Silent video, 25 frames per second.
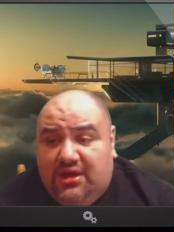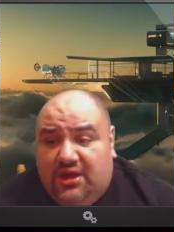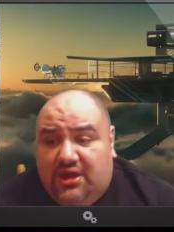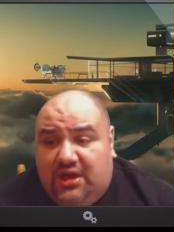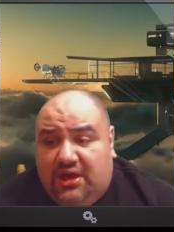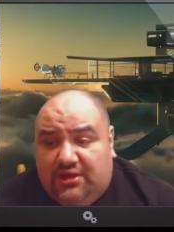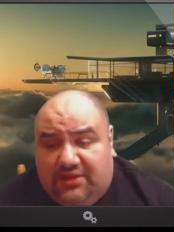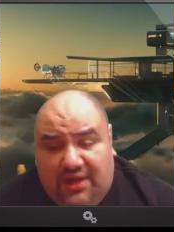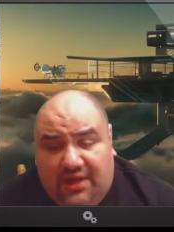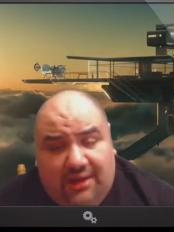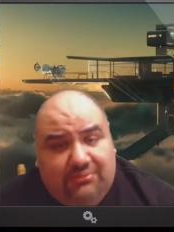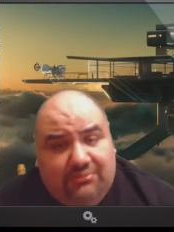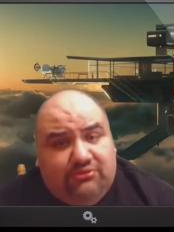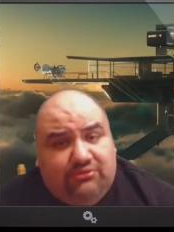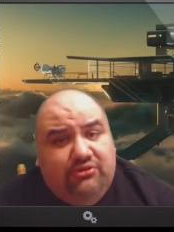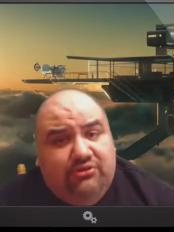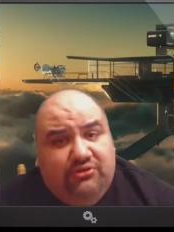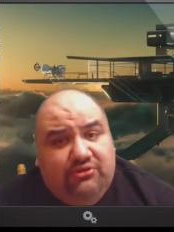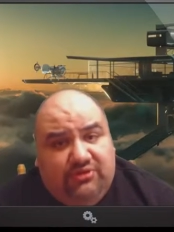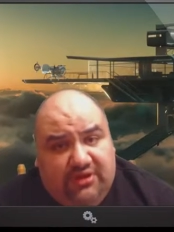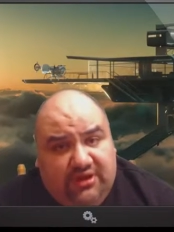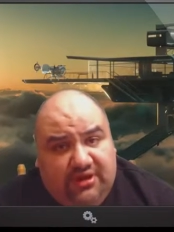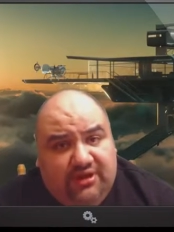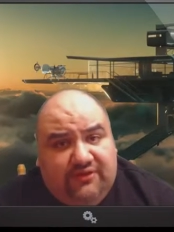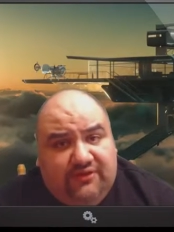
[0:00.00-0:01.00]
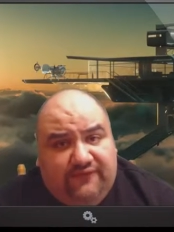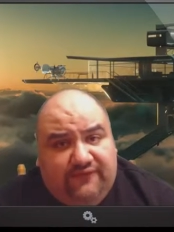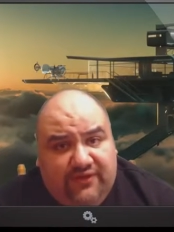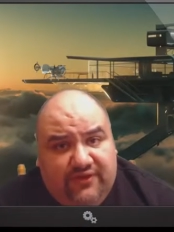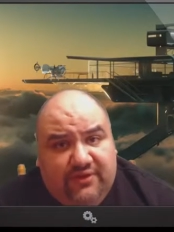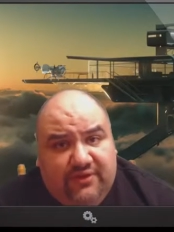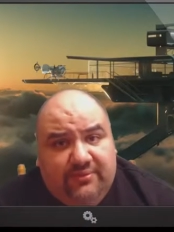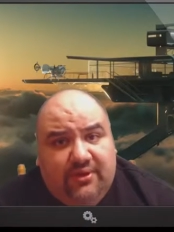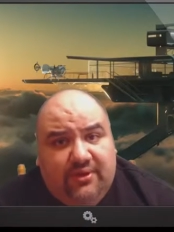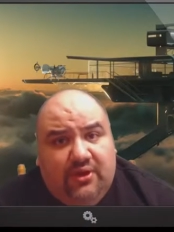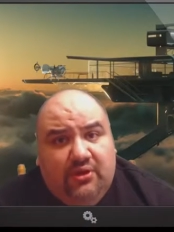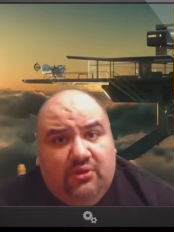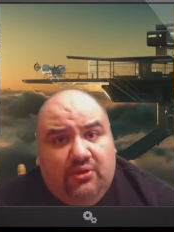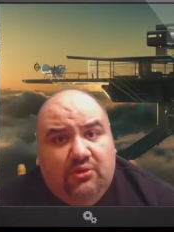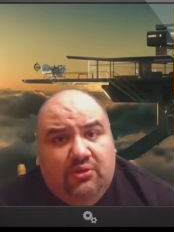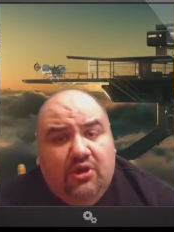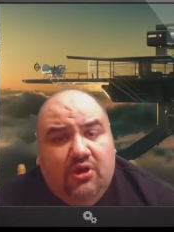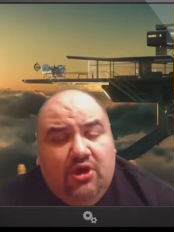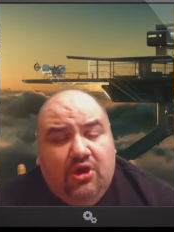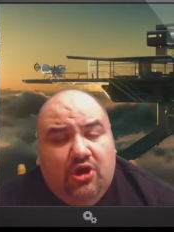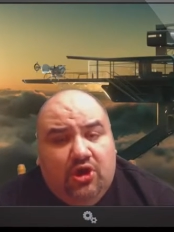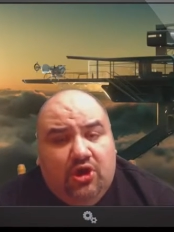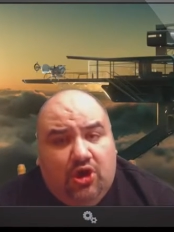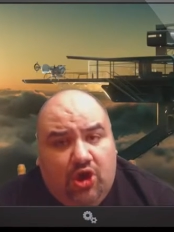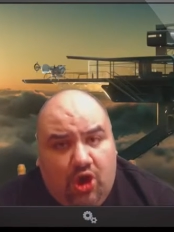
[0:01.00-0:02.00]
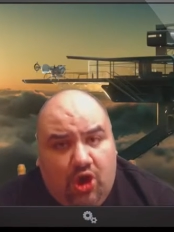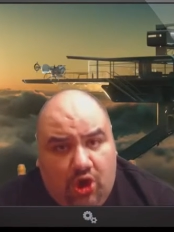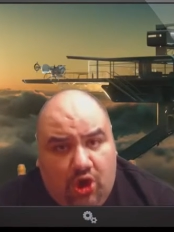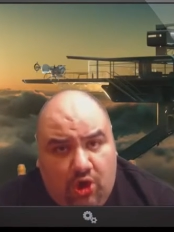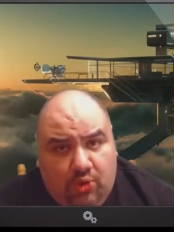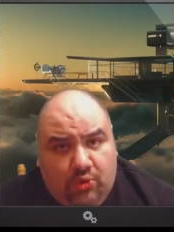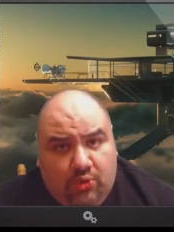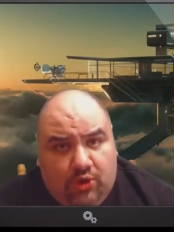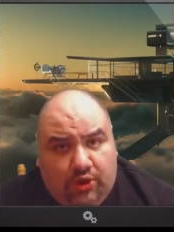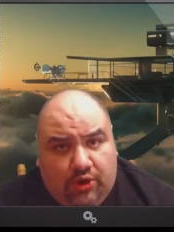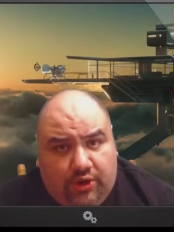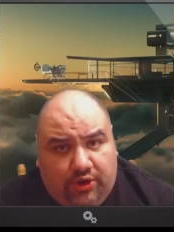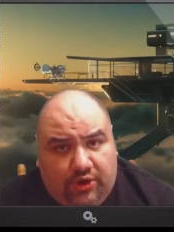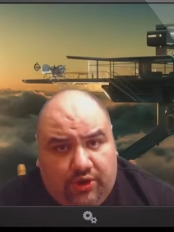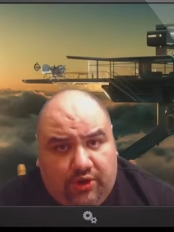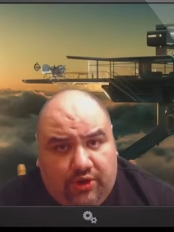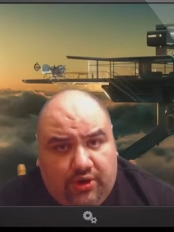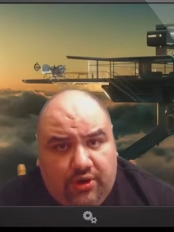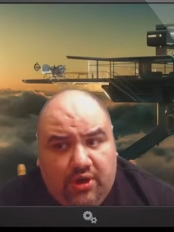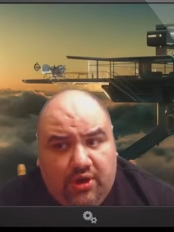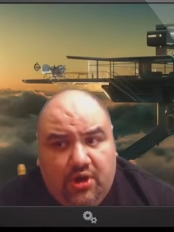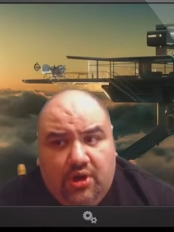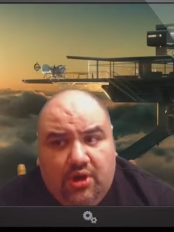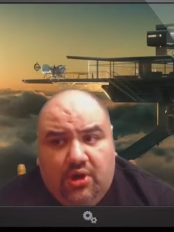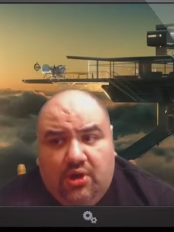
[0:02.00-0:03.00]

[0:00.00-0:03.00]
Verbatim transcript: uh, Tom Cruise and his female co-worker